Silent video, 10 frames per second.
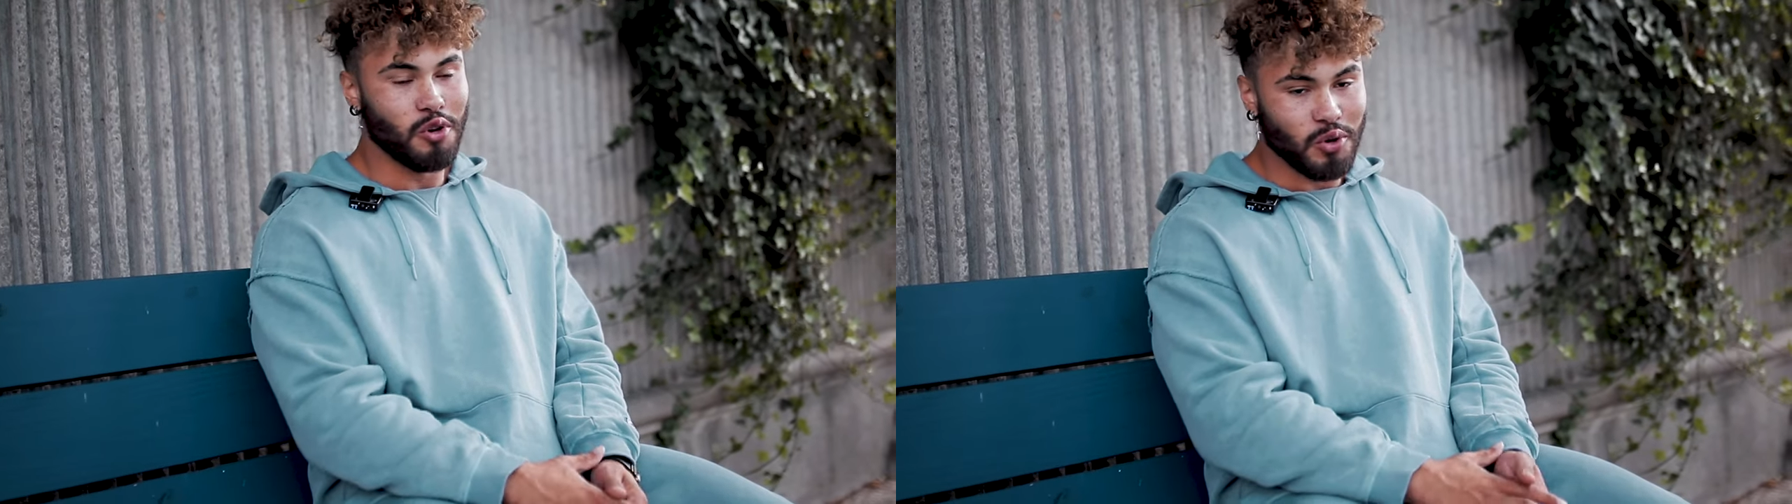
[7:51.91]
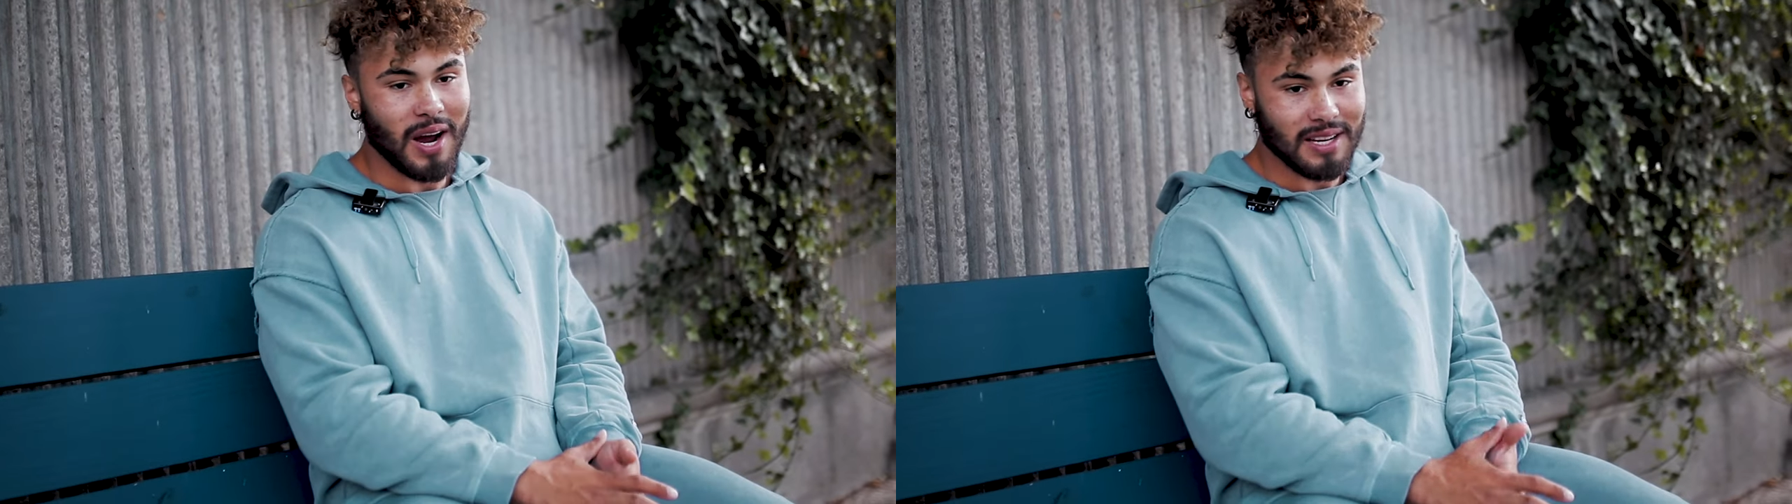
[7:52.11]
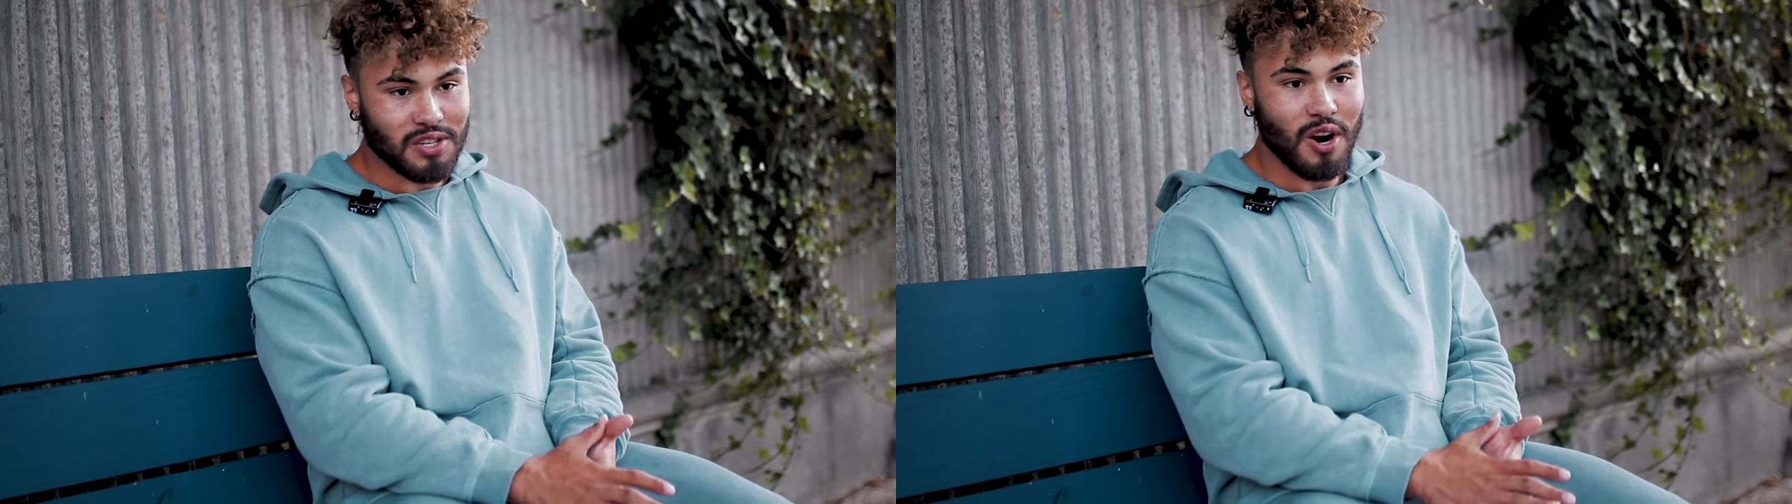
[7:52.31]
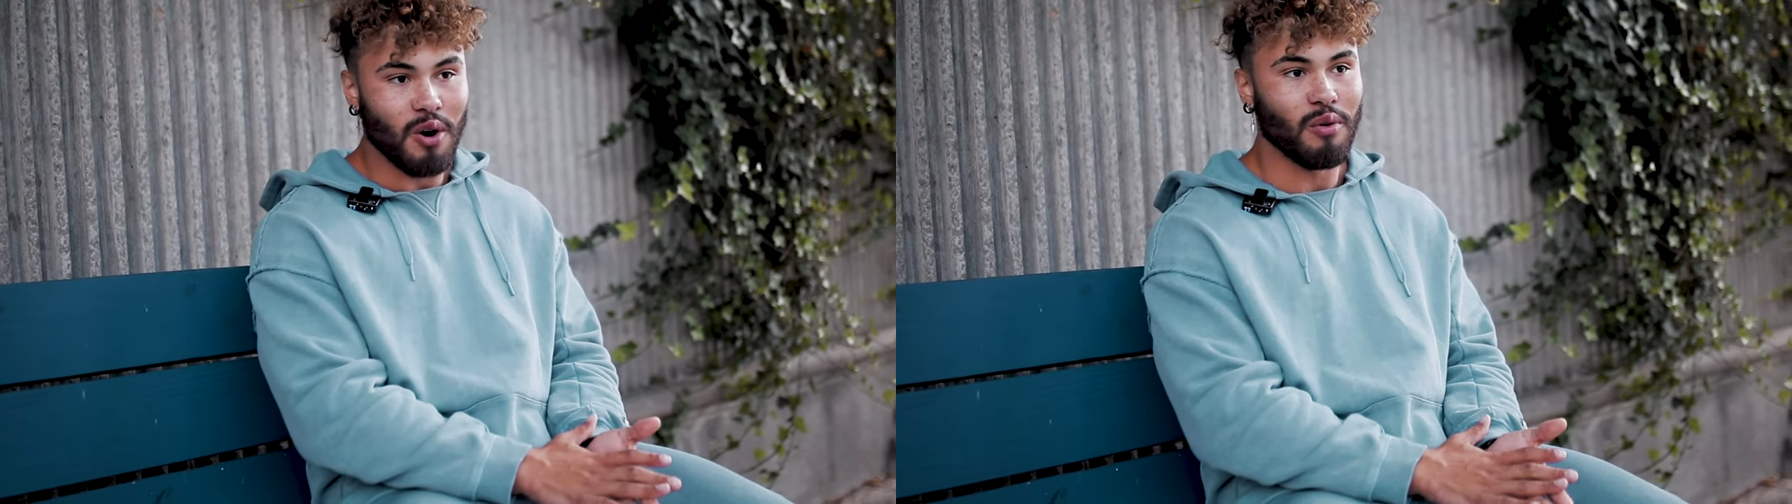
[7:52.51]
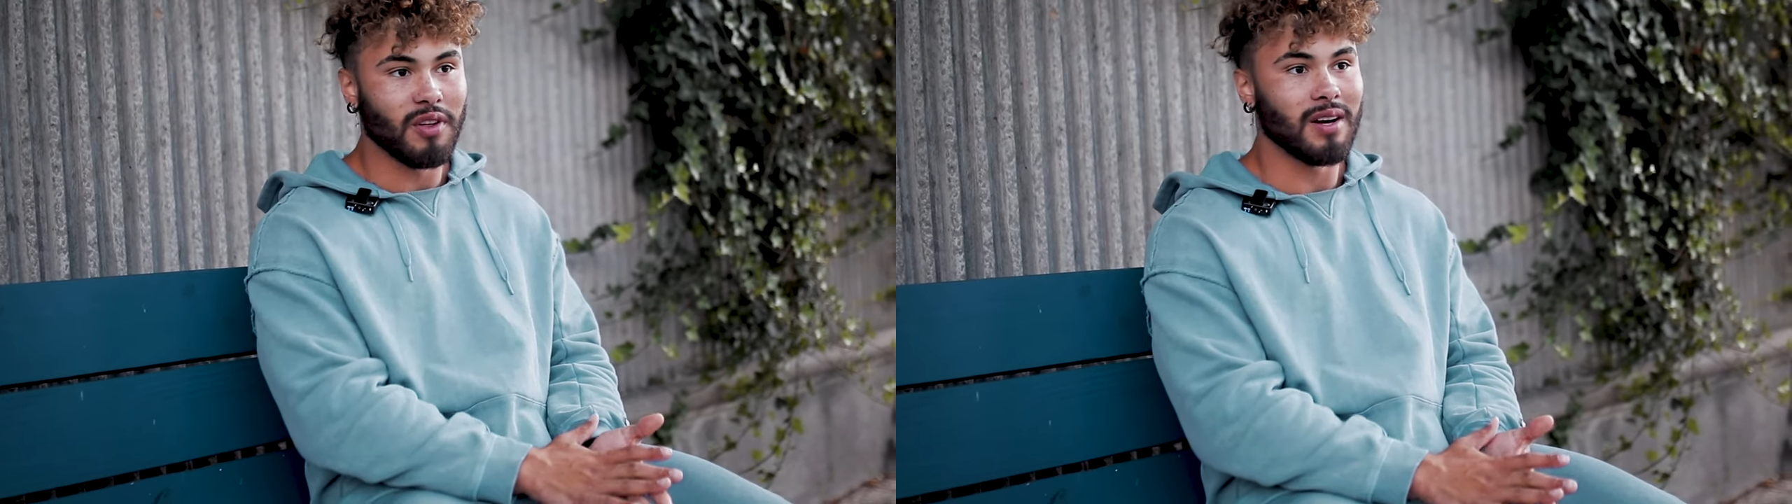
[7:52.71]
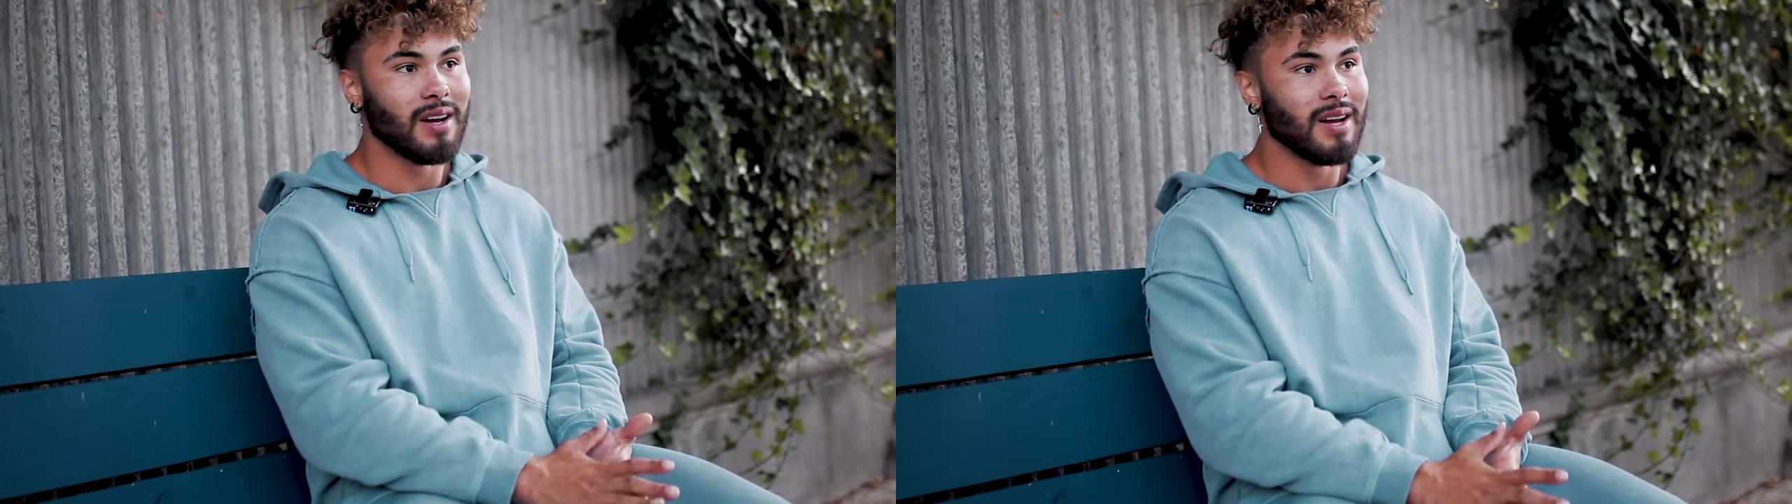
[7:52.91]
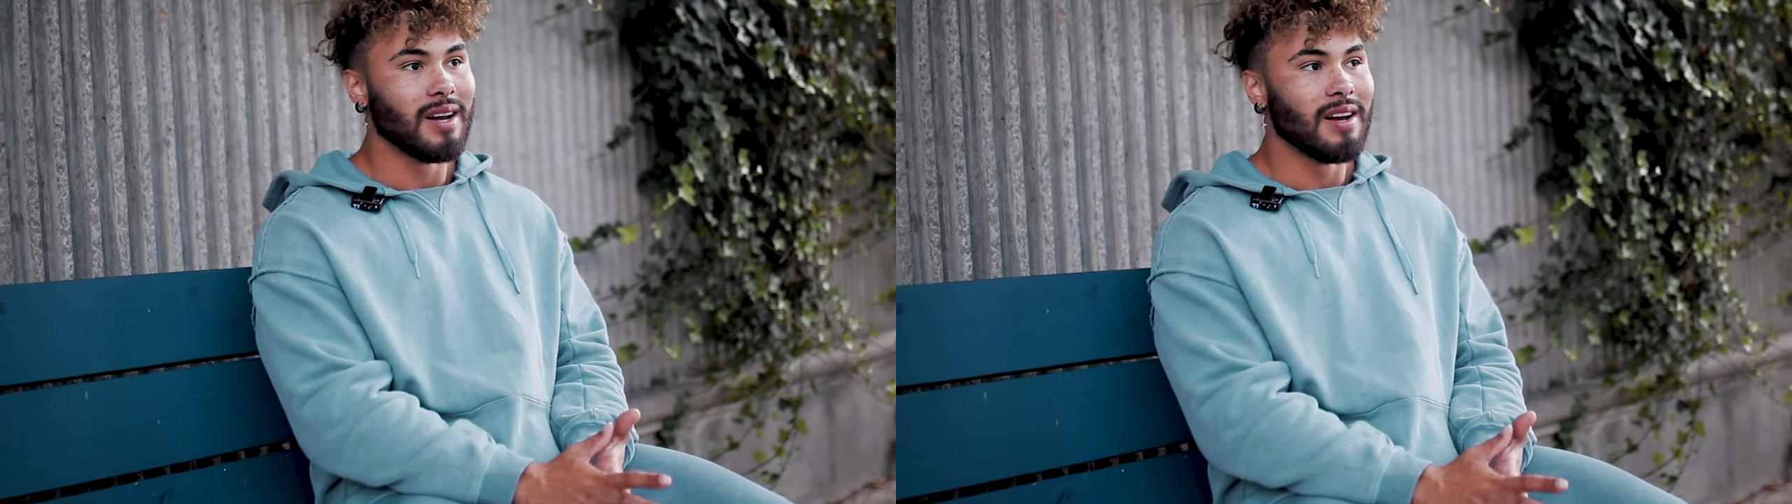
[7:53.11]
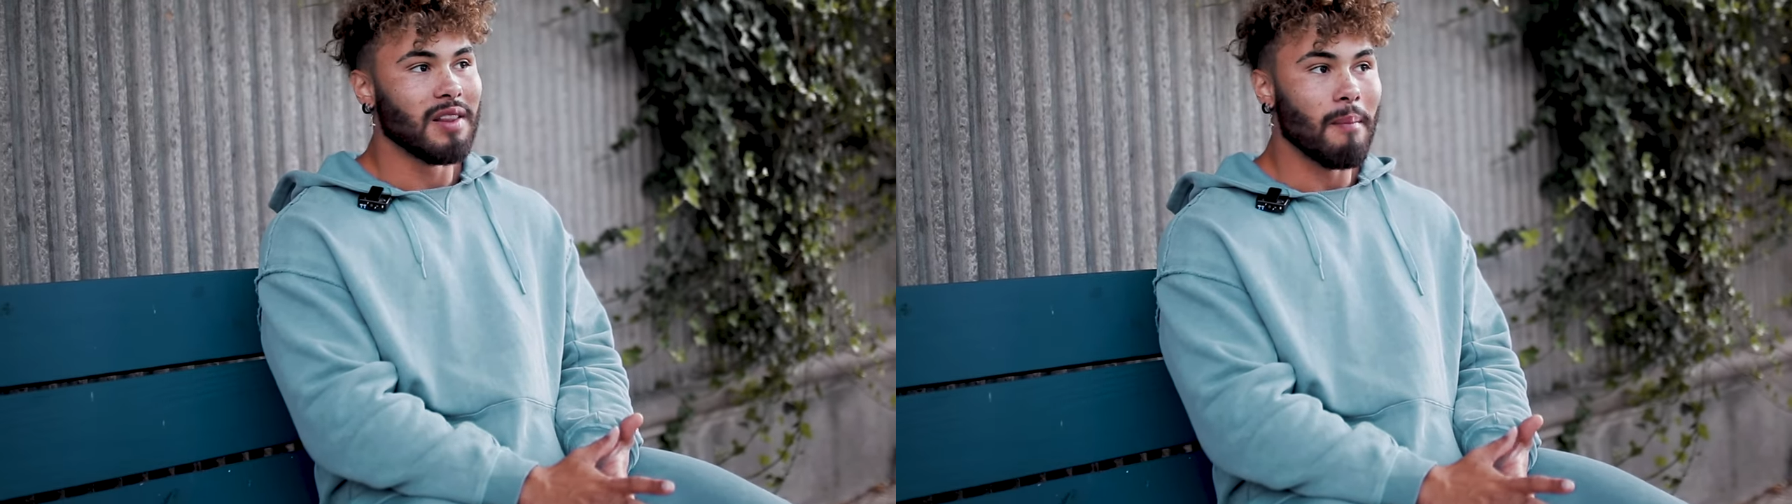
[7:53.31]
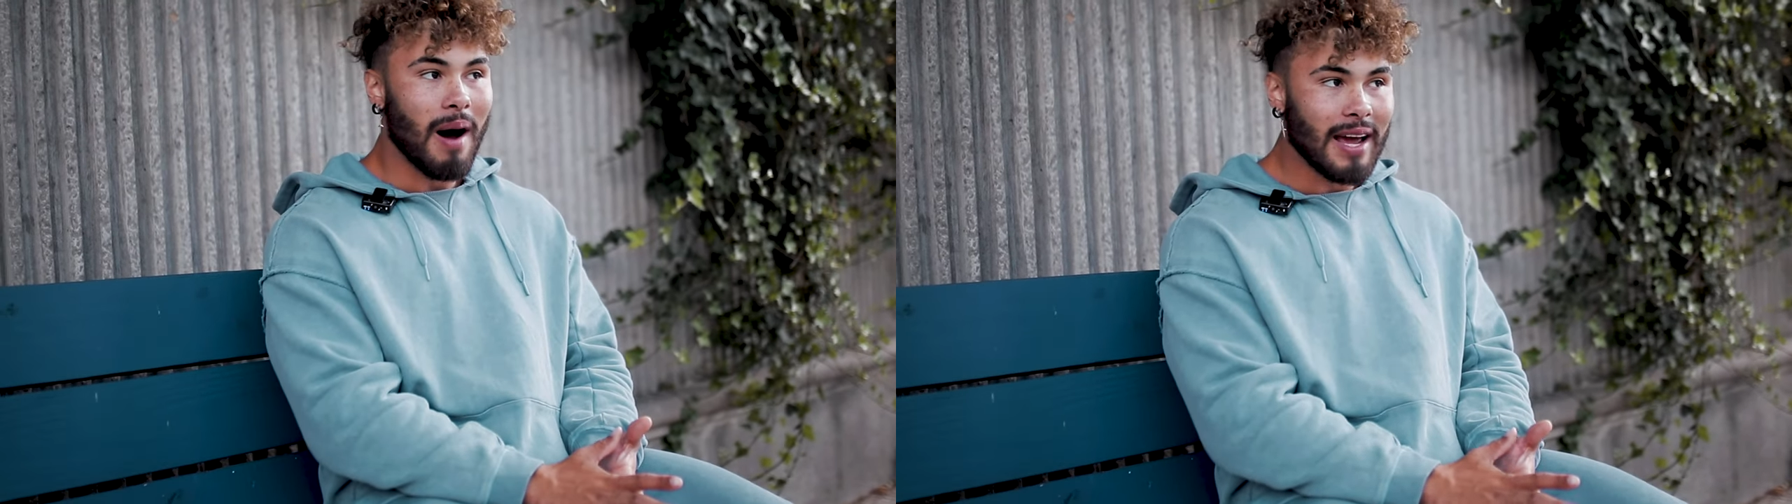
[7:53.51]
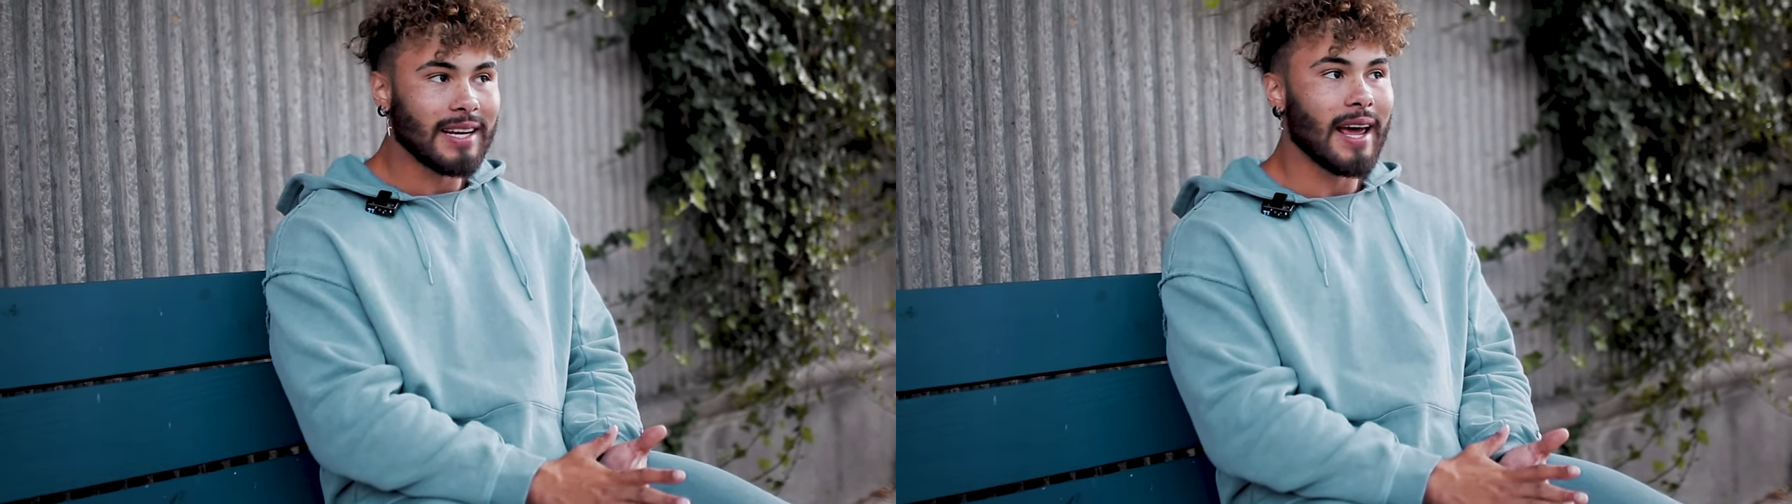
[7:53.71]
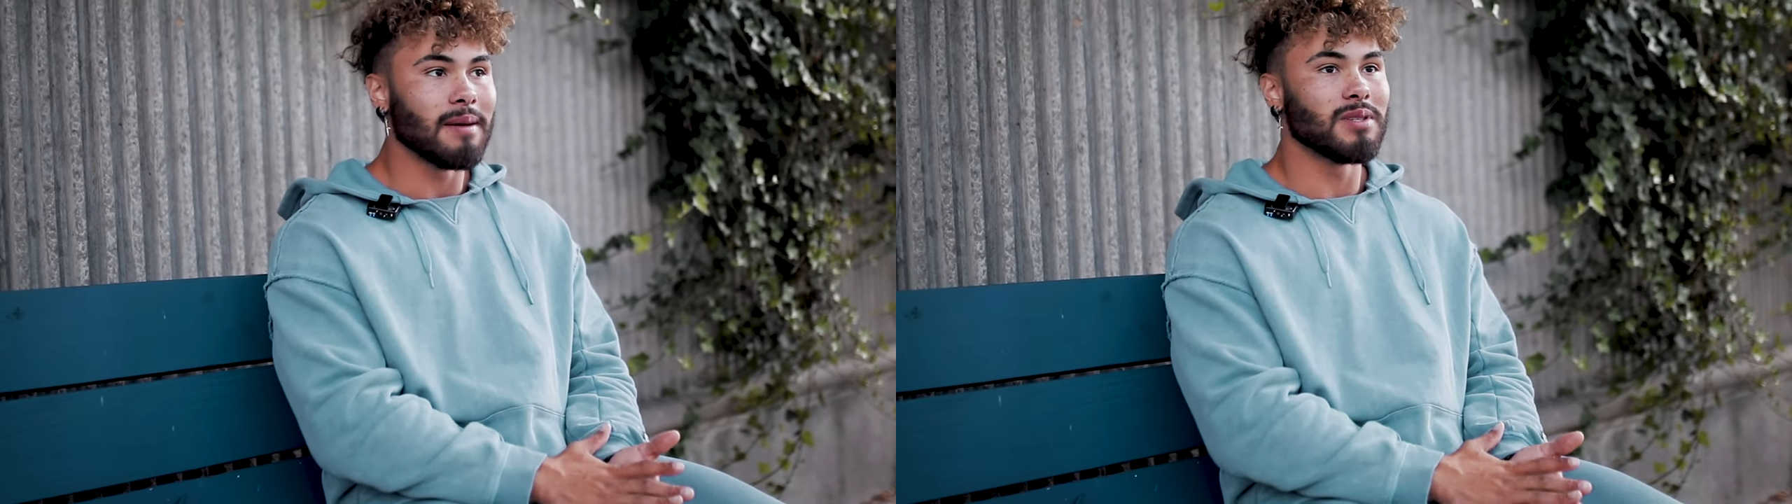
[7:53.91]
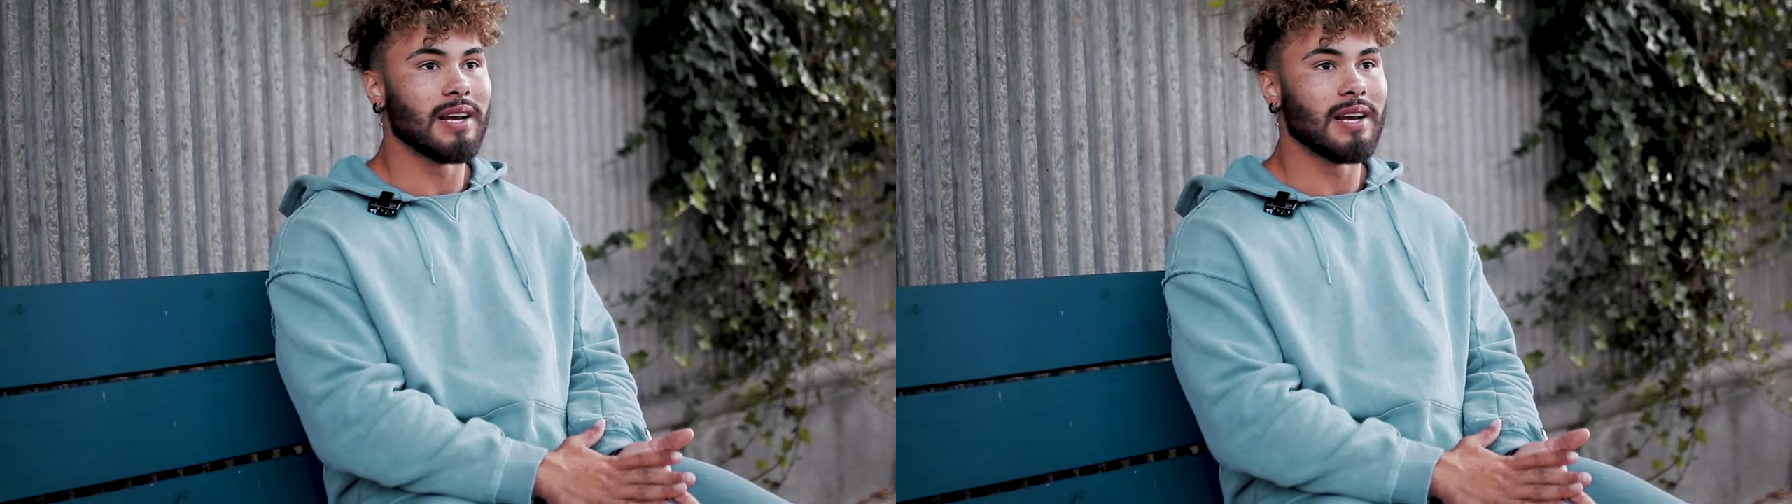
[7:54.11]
you guys know the mind games